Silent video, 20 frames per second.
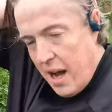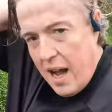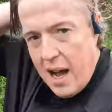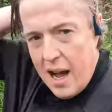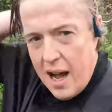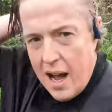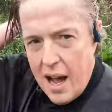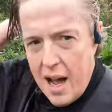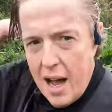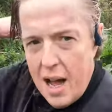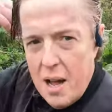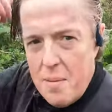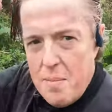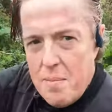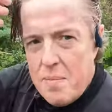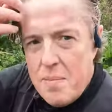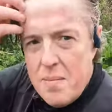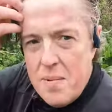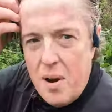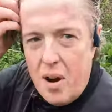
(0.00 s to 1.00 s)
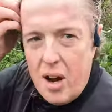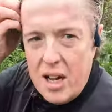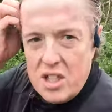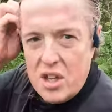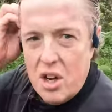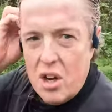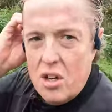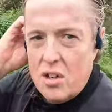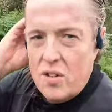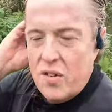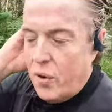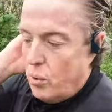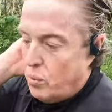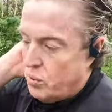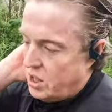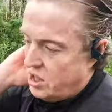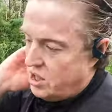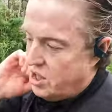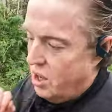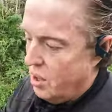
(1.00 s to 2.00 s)
I turned
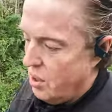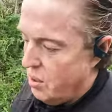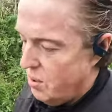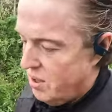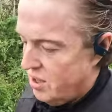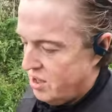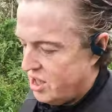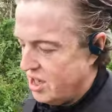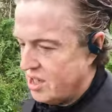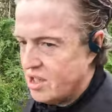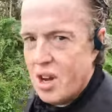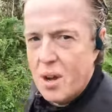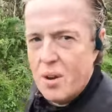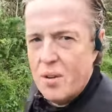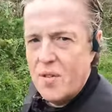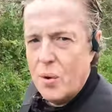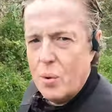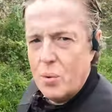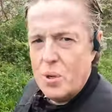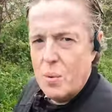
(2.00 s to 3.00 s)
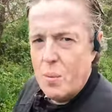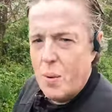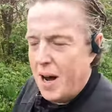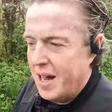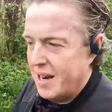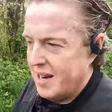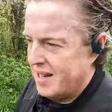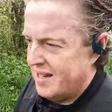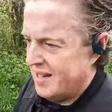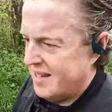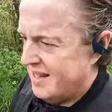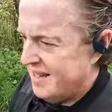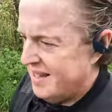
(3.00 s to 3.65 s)
42, she turned 41.